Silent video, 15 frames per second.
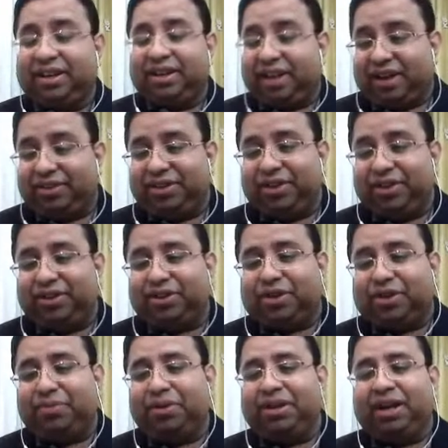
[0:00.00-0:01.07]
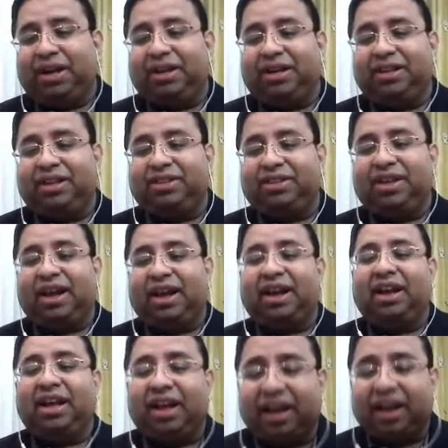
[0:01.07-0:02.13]
now due to the COVID-19, there's
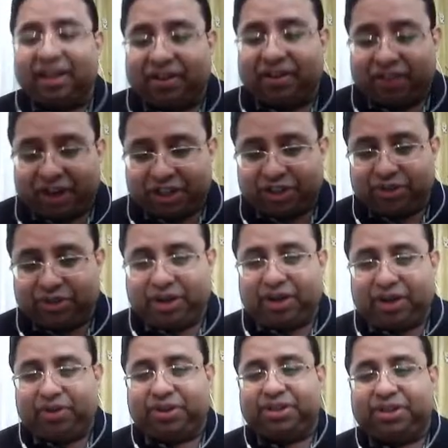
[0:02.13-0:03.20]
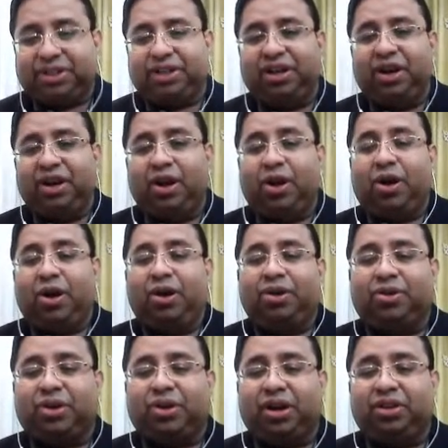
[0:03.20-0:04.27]
another version you are noticing,
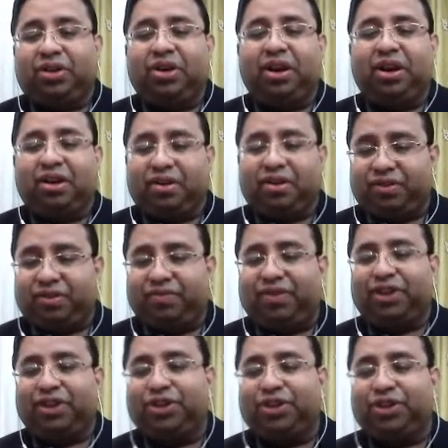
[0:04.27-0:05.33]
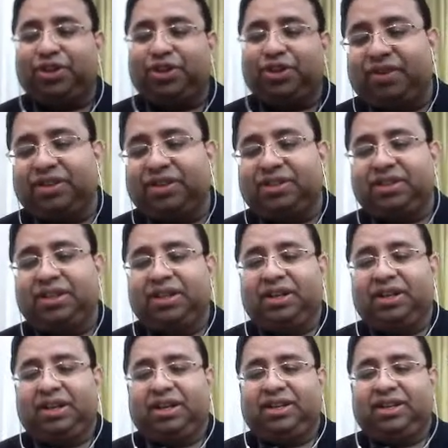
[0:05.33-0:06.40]
totally online conference, virtual conference.
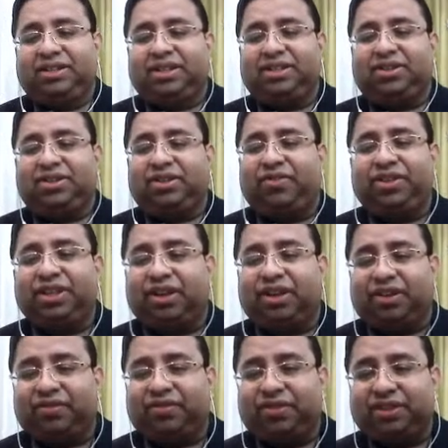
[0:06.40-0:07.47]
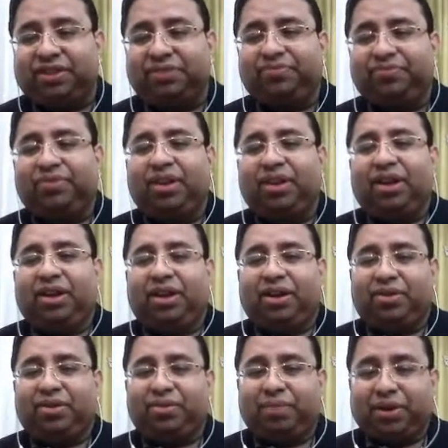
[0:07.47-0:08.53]
This is not the physical conference.
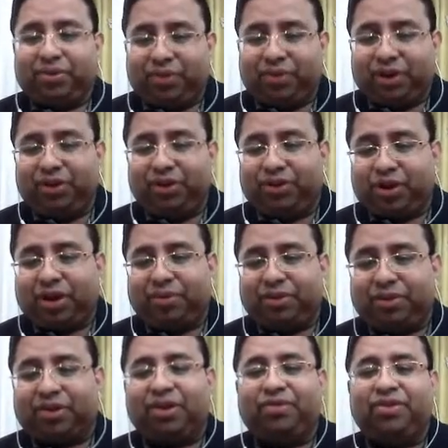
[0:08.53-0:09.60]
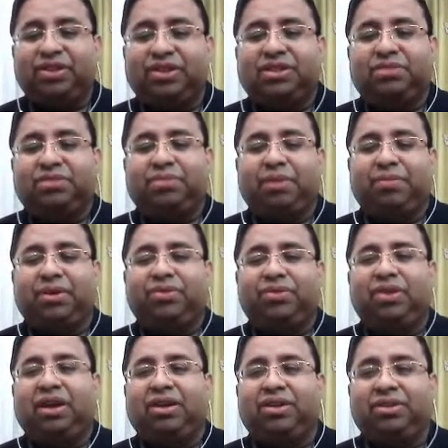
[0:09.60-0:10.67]
But when you talk about the conference paper,
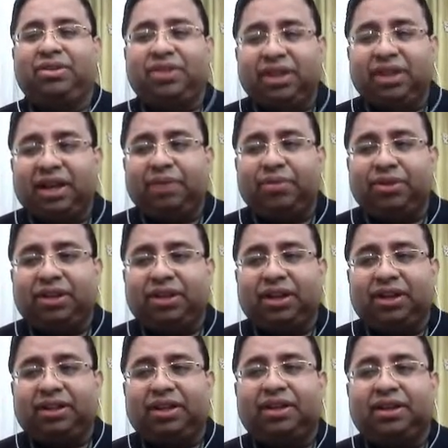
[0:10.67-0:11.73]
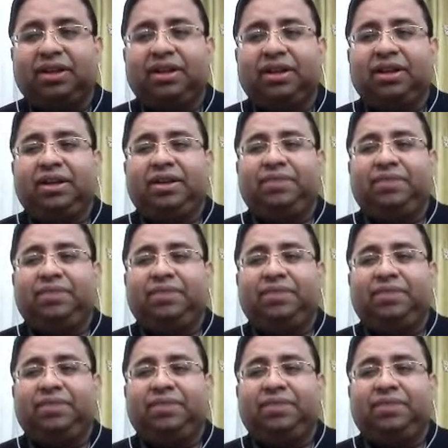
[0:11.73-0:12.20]
we think about the